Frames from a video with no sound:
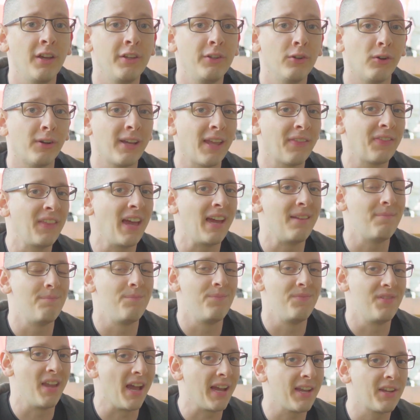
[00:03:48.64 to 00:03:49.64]
you'll get that
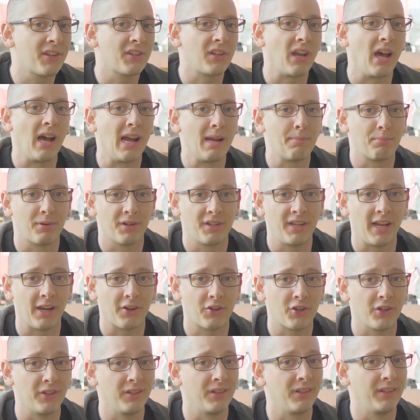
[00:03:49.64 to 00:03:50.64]
nice eye
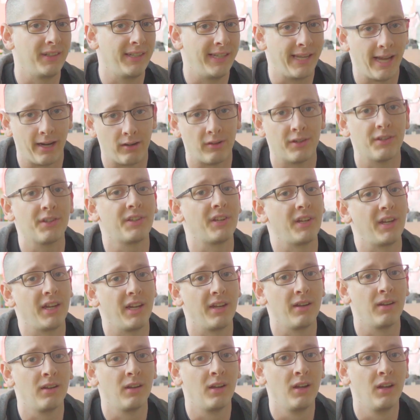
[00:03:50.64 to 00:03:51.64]
protection guaranteed.